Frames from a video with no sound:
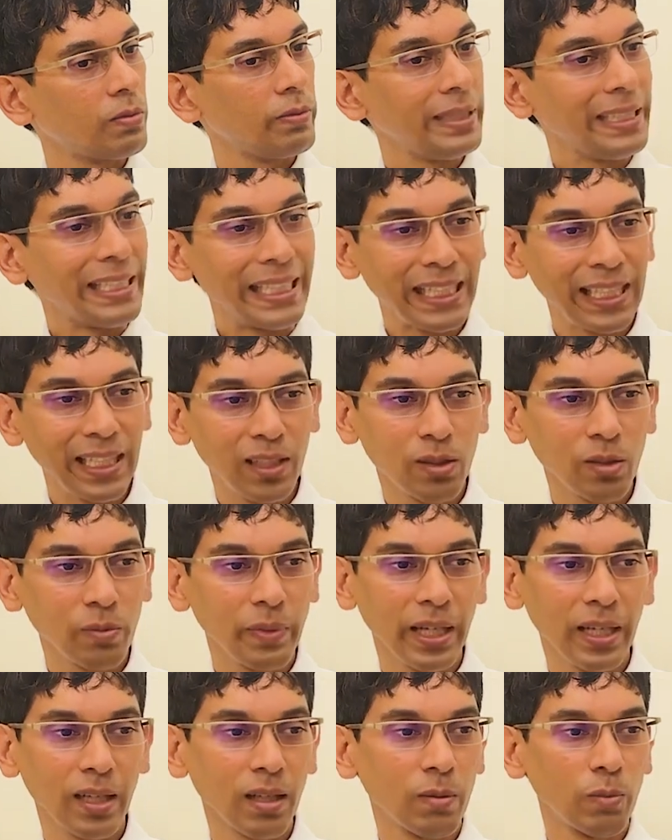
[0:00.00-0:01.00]
we need to
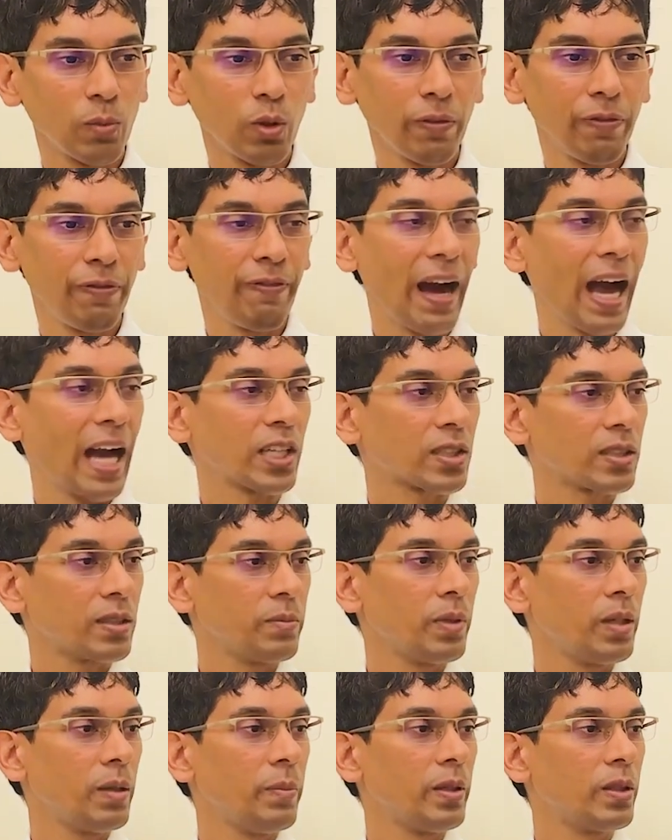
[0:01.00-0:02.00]
make it more
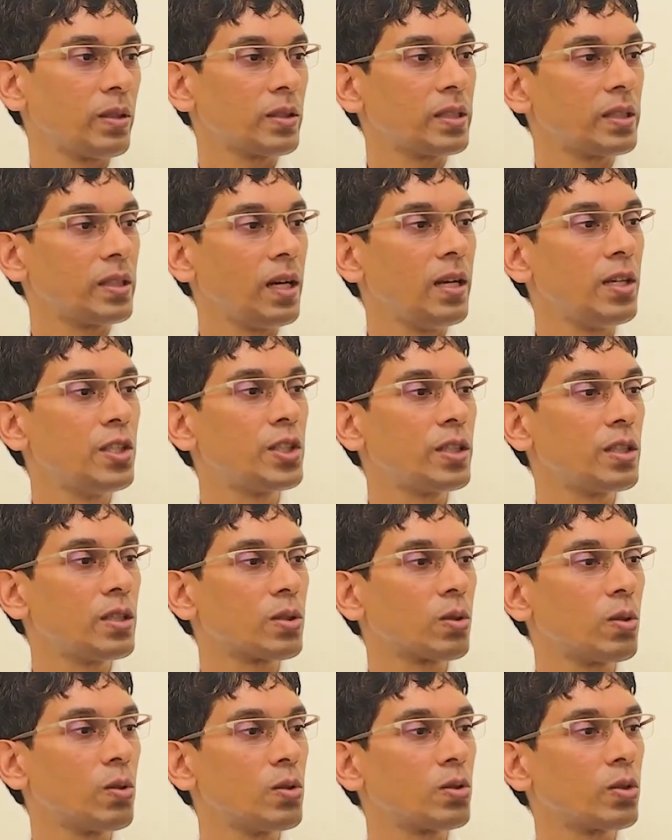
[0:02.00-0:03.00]
fashionable, because religion is
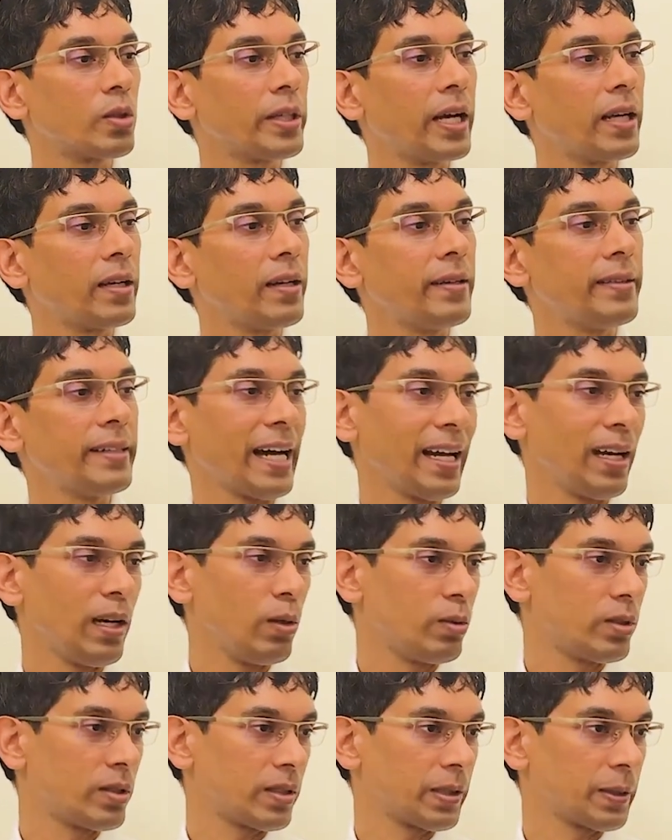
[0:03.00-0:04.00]
also getting
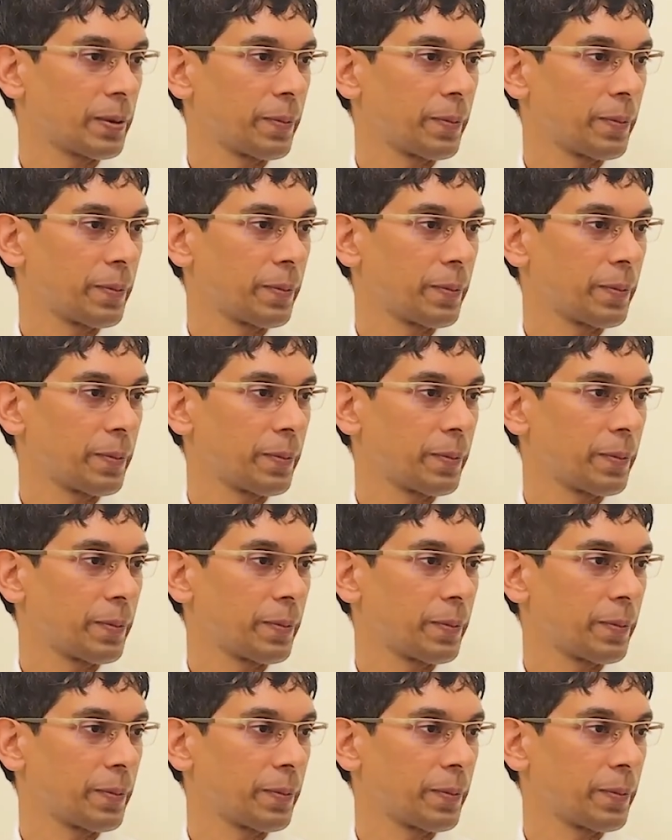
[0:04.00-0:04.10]
diluted.